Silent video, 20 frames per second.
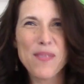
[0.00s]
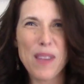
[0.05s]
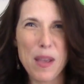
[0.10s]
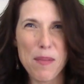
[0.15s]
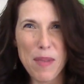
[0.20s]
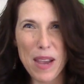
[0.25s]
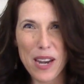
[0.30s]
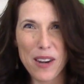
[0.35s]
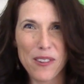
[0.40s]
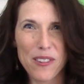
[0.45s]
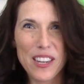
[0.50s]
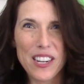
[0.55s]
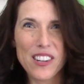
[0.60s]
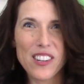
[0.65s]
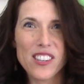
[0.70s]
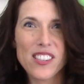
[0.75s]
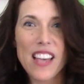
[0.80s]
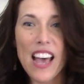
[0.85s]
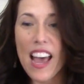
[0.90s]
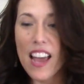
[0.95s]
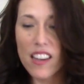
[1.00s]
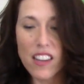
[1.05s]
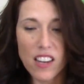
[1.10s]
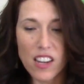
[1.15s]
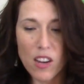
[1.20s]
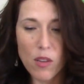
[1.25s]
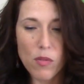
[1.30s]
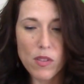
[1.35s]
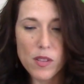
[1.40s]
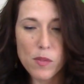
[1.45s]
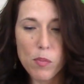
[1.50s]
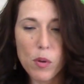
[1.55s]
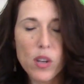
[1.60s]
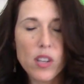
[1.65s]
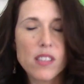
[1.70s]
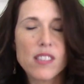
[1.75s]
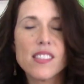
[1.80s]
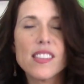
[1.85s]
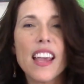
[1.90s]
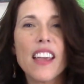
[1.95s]
my beta reader said, this book
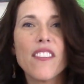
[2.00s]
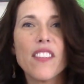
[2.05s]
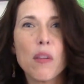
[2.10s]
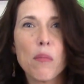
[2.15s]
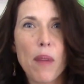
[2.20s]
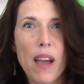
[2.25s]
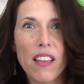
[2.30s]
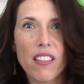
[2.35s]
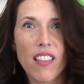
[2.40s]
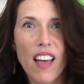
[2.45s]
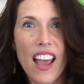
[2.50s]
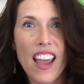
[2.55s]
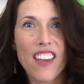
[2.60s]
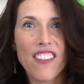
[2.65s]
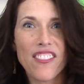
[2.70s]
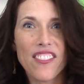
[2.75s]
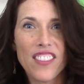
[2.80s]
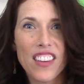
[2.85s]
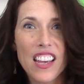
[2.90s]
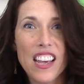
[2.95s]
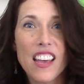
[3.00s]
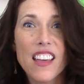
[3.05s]
is saving my life.